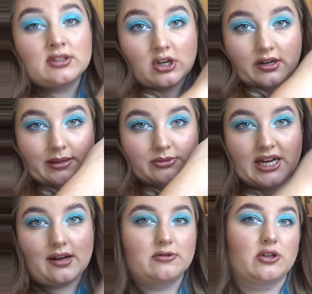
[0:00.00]
stock them
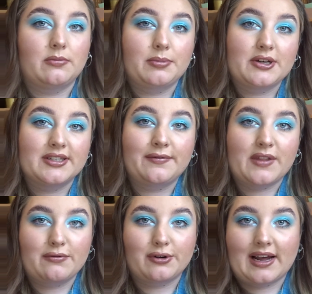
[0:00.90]
shelves up, because if
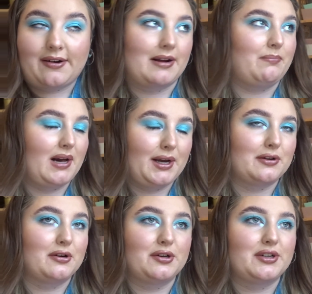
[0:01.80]
they run out and I'm
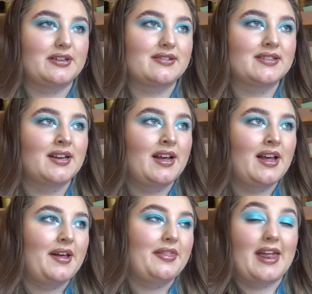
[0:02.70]
packing orders,
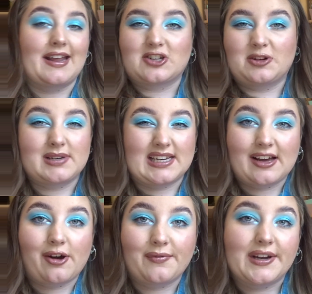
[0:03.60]
then it's gonna be
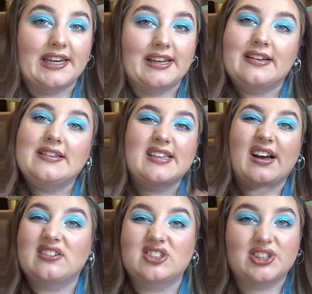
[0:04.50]
inconvenient. So
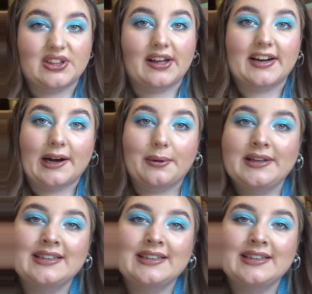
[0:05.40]
I'll just do that now.